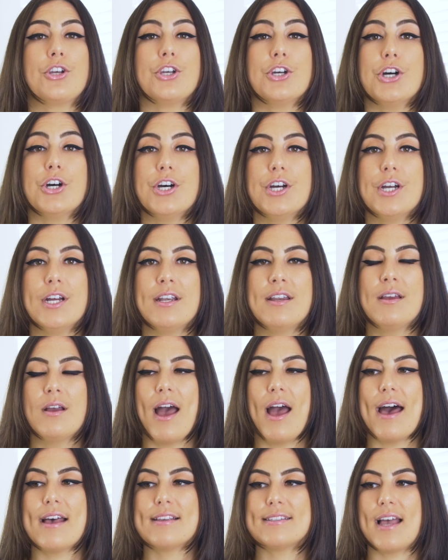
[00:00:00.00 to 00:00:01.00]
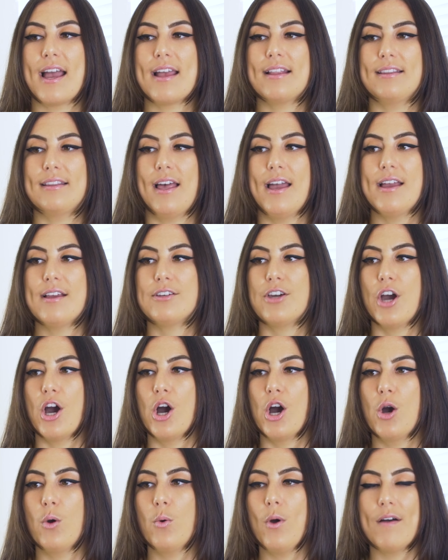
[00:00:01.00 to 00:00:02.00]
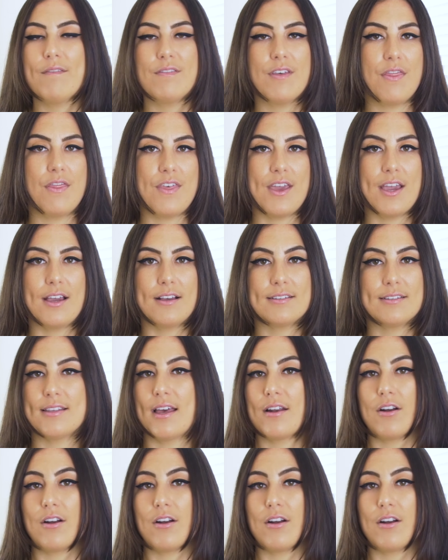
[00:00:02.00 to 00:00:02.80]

good as I let go of the things that